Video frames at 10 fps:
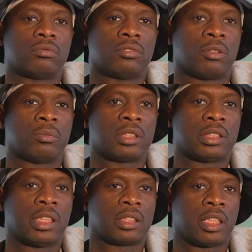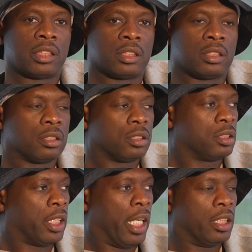You know, it's a dedication
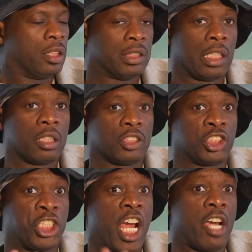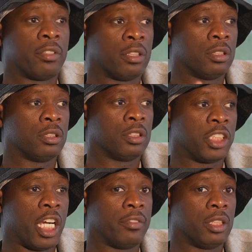to Haiti. It's not a charity
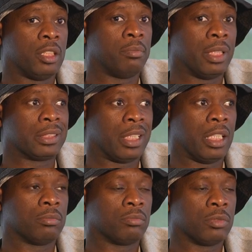charity mixtape.